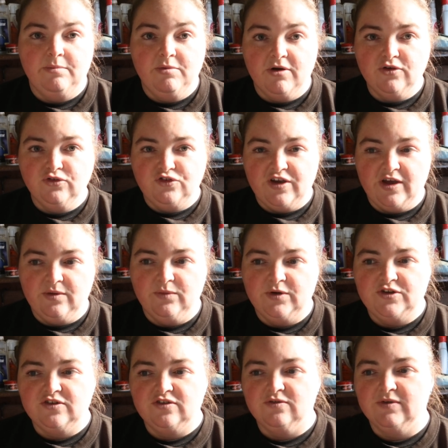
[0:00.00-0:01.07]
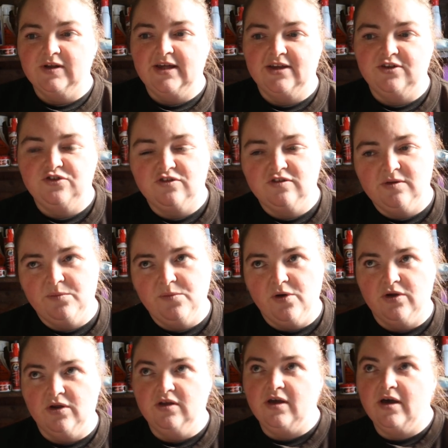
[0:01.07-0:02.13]
Progen, which is a really interesting
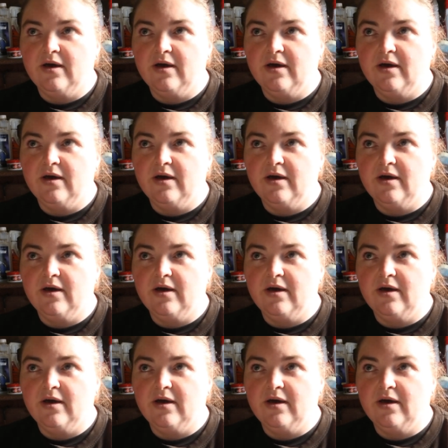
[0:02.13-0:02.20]
one.